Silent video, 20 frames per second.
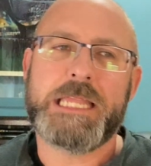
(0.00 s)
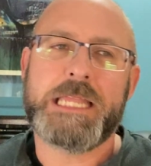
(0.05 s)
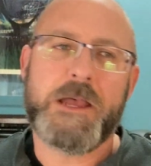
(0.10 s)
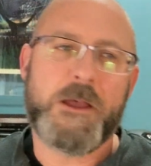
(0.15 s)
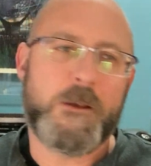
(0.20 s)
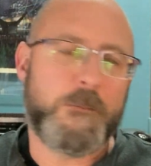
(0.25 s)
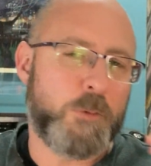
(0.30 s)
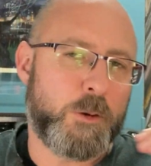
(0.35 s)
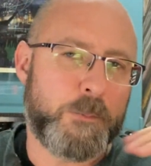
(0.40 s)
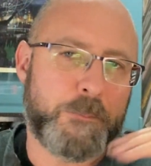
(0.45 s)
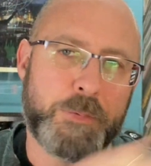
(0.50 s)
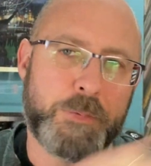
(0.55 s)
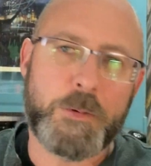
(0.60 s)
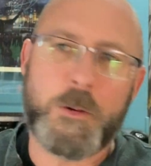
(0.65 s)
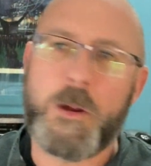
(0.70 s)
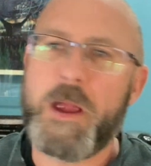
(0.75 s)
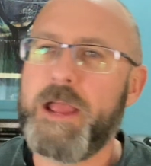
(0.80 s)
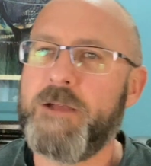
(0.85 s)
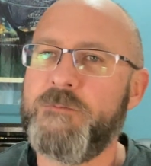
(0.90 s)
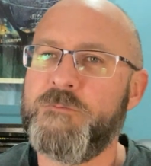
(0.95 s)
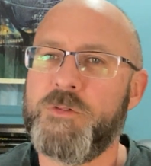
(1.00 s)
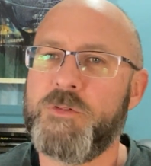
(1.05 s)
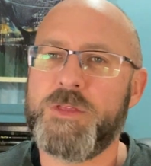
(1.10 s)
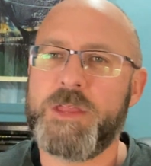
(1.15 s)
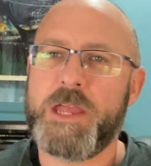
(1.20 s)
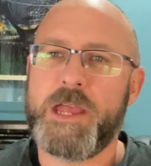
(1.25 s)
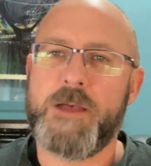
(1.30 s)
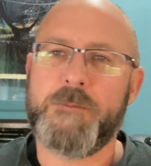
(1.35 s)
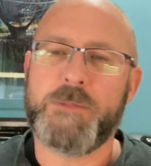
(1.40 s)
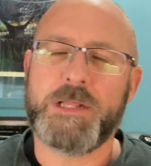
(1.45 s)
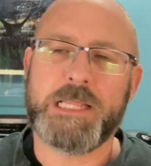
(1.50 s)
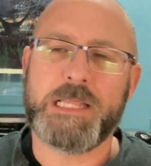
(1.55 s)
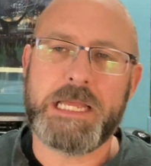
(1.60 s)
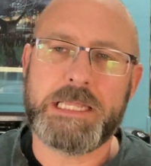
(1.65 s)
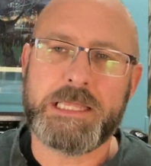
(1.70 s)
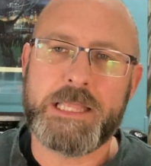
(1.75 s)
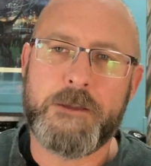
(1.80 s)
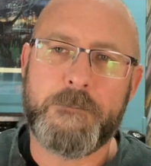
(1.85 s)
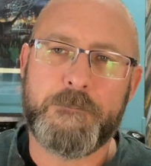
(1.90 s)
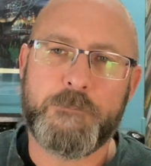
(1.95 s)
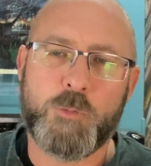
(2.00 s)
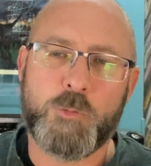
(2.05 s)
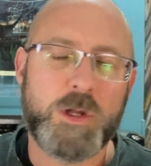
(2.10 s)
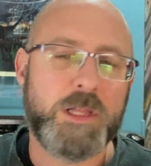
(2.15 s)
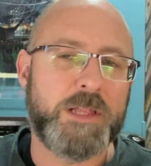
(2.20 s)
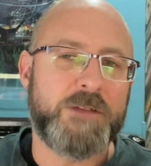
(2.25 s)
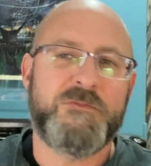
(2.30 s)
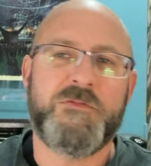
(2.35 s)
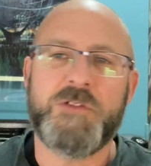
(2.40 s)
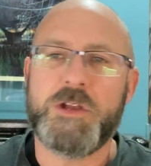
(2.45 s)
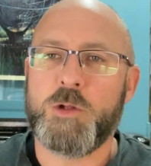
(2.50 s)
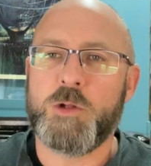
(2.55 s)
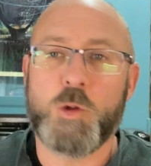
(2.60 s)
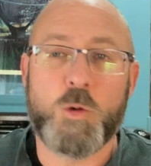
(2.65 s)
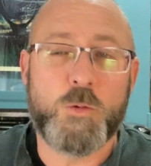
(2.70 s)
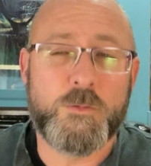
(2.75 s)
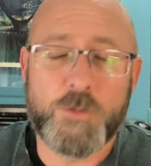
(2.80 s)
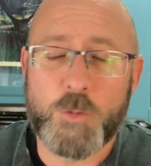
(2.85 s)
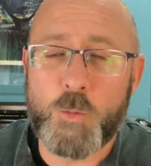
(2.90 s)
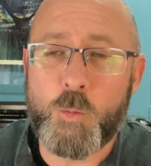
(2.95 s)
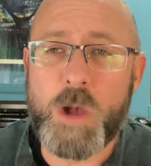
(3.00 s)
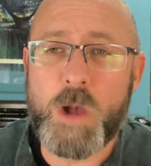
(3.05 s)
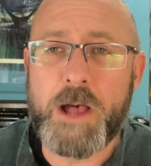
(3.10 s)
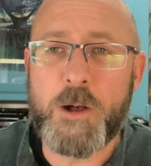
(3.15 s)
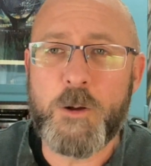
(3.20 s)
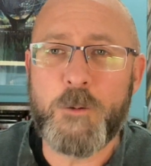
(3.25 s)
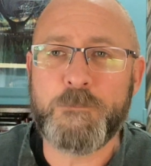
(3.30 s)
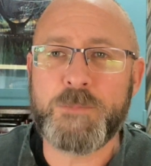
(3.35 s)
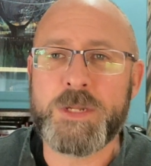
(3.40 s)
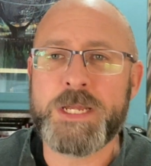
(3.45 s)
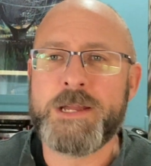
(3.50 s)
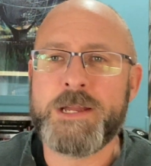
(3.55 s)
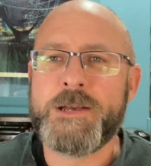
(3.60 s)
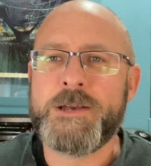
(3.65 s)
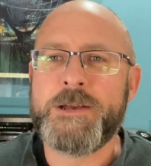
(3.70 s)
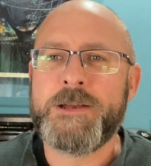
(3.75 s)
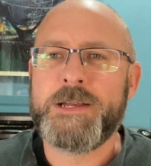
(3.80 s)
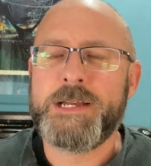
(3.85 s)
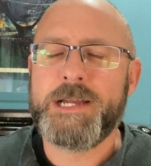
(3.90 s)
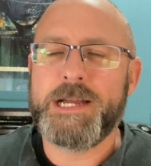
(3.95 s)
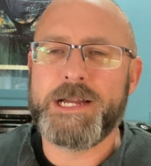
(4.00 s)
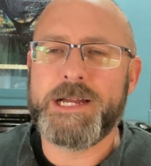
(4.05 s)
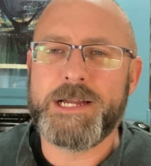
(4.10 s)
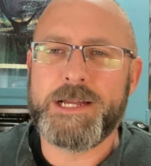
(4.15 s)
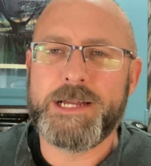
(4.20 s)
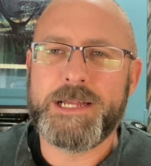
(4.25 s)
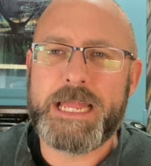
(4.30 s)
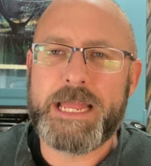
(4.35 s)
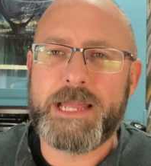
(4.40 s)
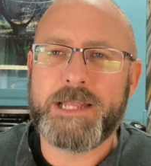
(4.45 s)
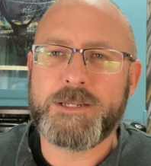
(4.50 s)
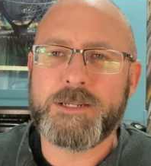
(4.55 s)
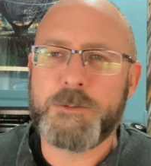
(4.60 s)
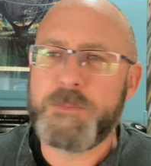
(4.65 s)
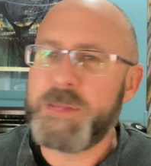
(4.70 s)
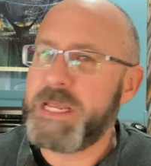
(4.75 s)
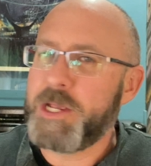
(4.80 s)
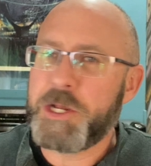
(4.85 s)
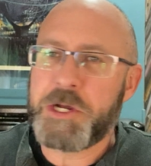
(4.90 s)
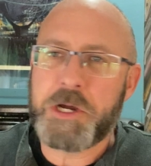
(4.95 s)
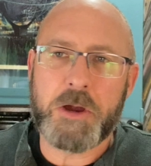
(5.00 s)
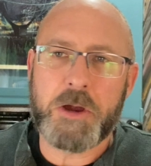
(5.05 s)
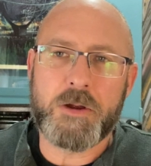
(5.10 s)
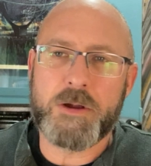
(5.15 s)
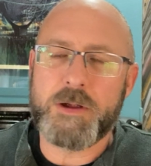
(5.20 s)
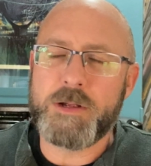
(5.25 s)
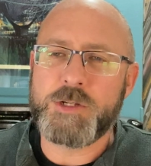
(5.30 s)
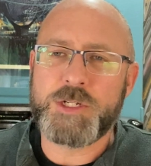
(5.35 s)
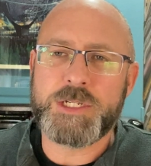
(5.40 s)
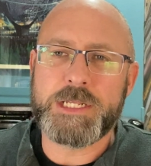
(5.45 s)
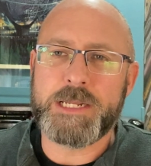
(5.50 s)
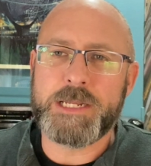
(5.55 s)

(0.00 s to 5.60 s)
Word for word: them, we're praying for them, and let them really feel overwhelmed uh, and to be encouraged.